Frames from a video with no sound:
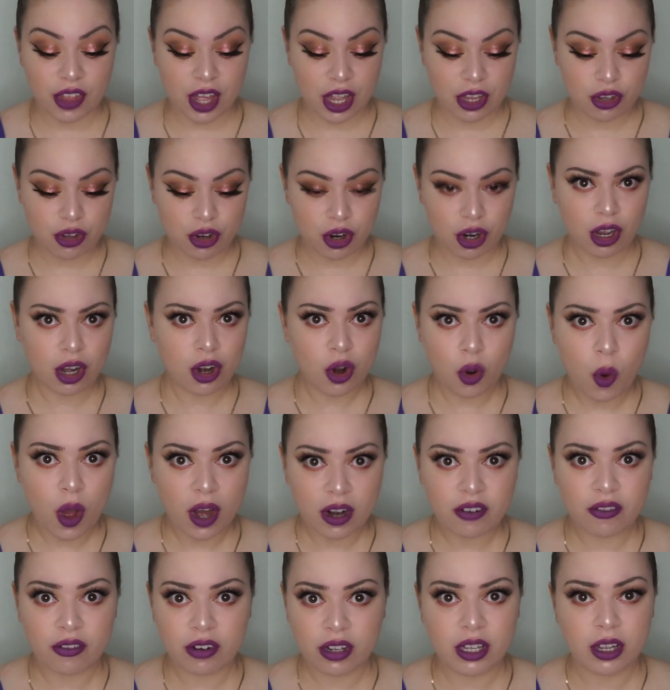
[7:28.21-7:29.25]
then you're gonna
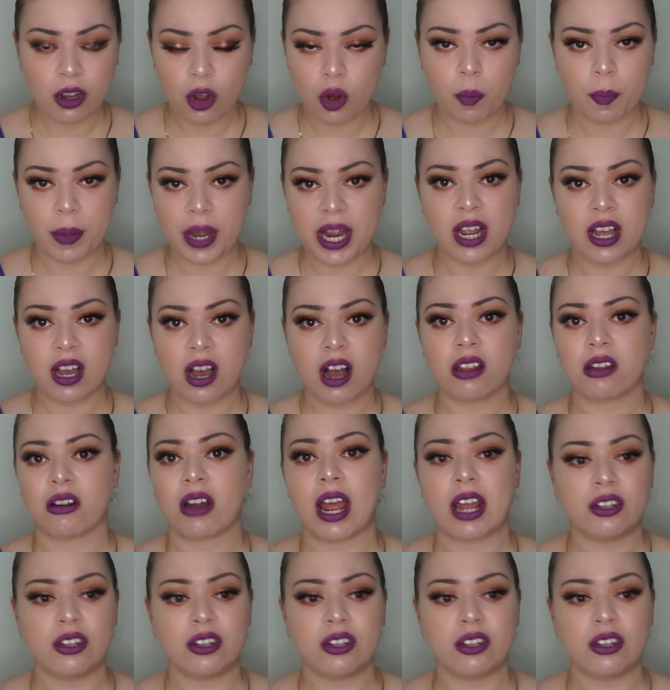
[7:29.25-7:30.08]
want a really opaque color.